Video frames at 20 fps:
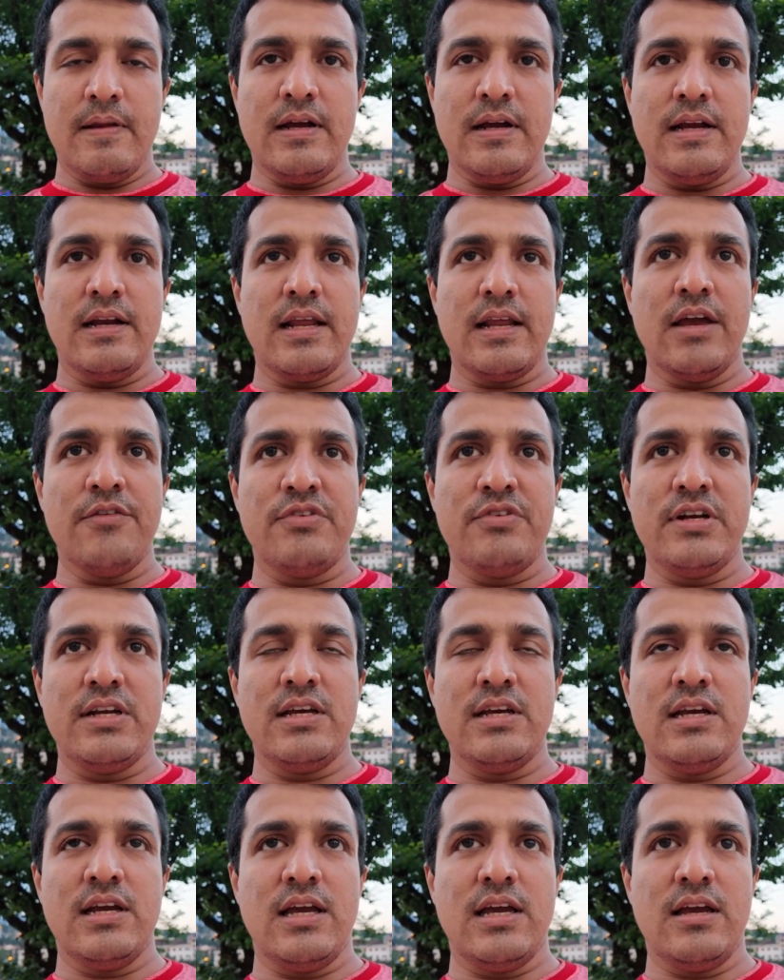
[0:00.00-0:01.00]
right? Every
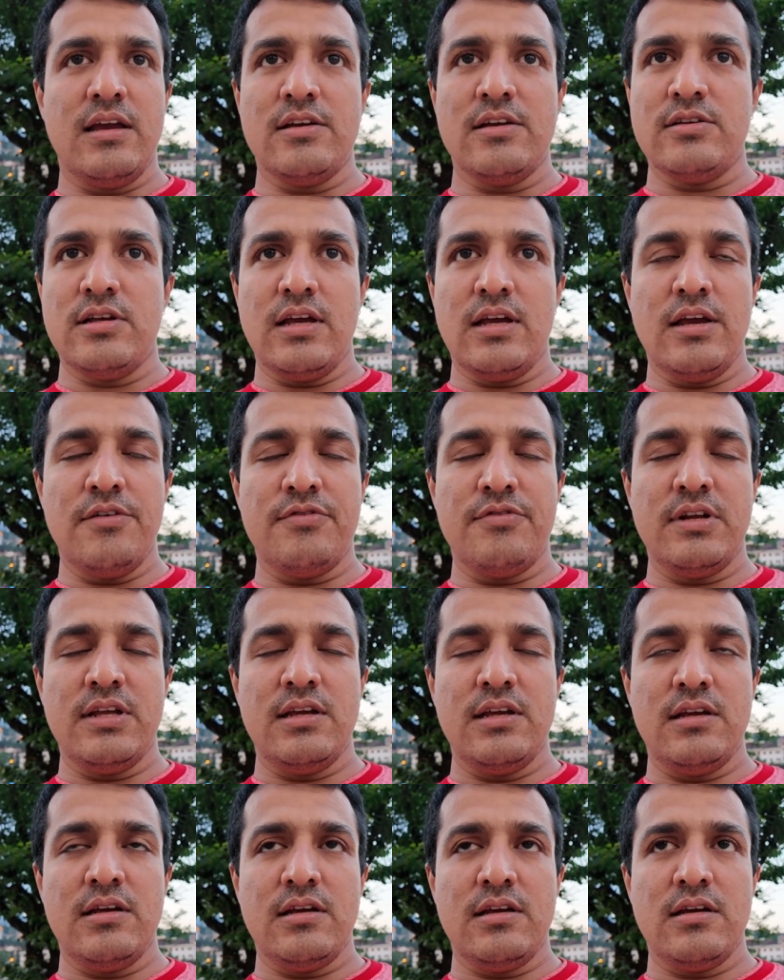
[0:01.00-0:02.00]
day,
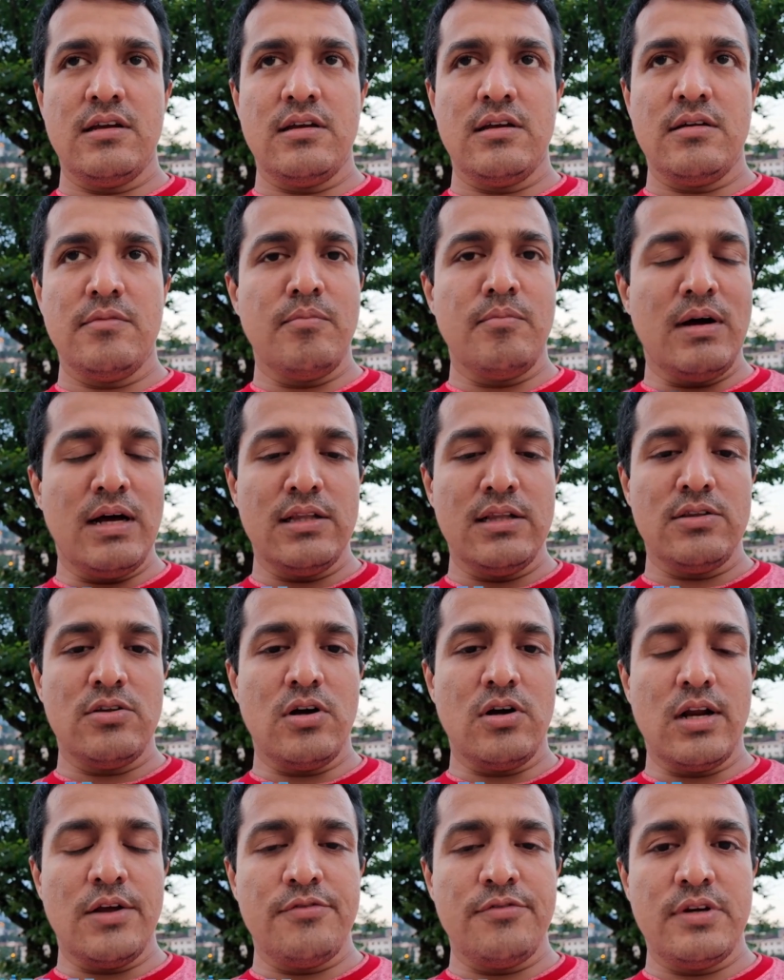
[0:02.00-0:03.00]
every month
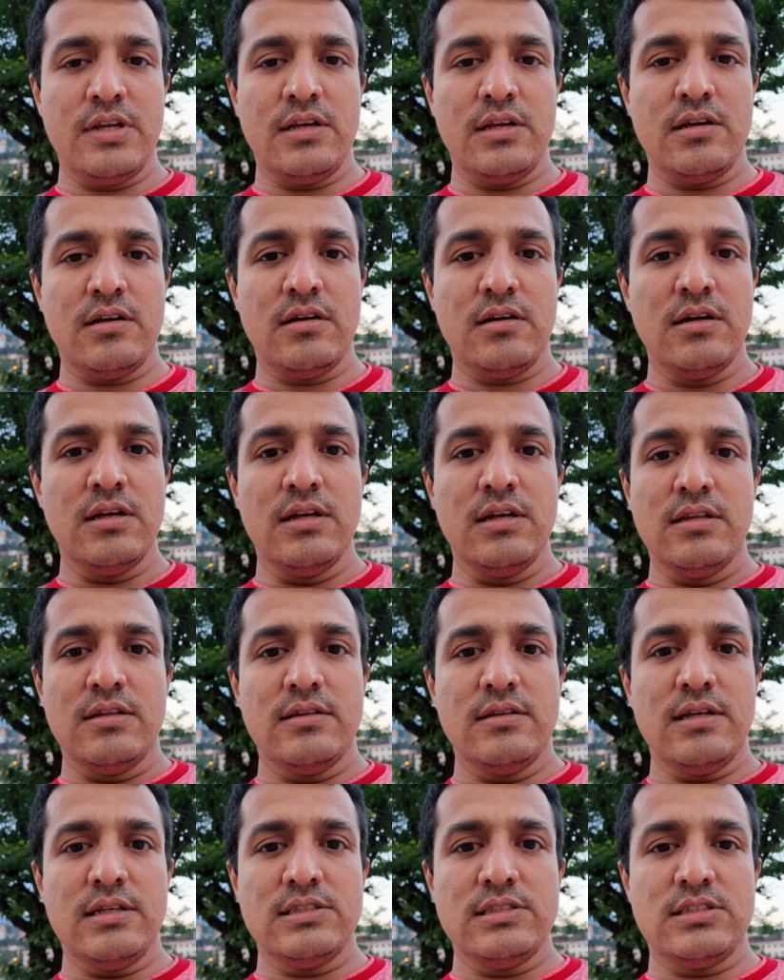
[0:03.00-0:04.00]
or every year,
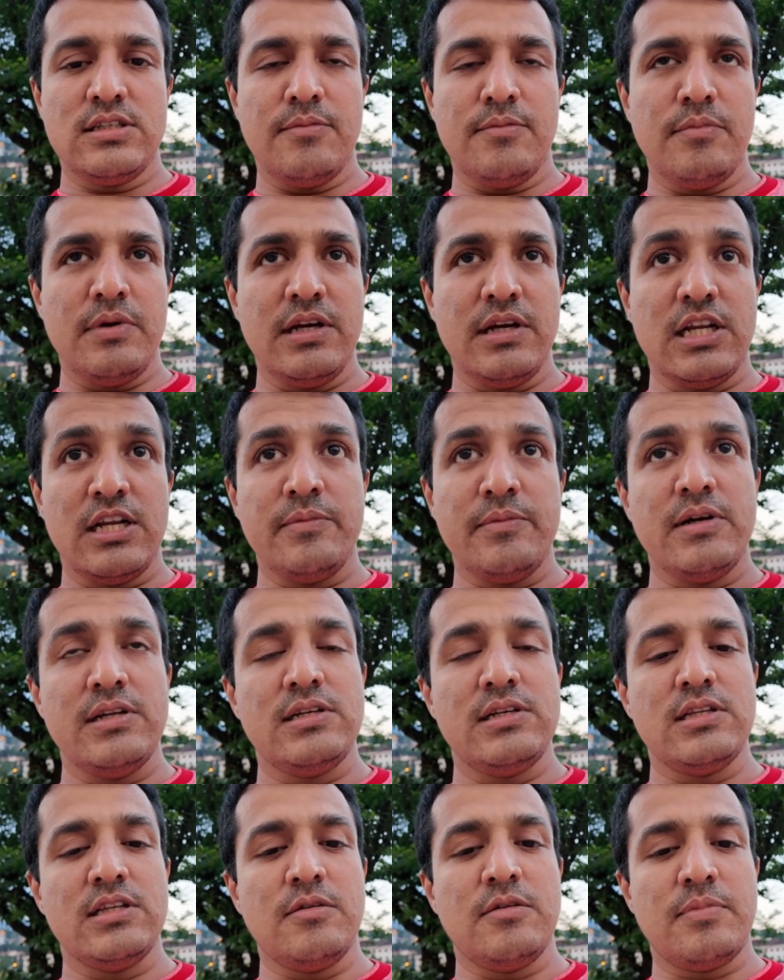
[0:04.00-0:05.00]
there is some
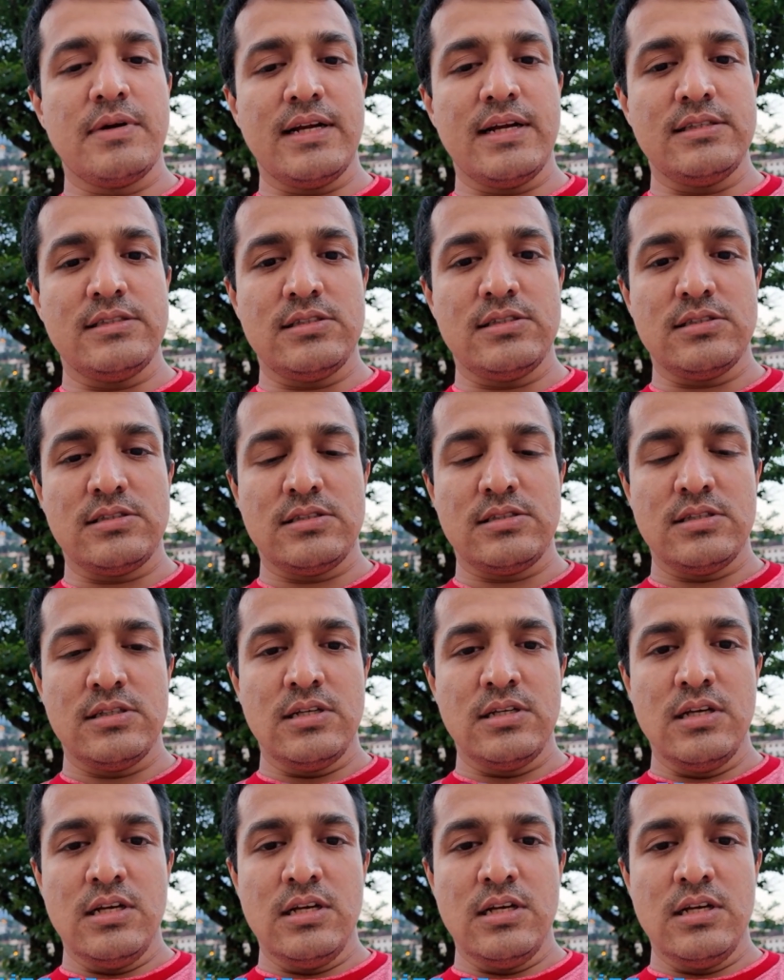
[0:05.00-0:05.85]
increment in the prices.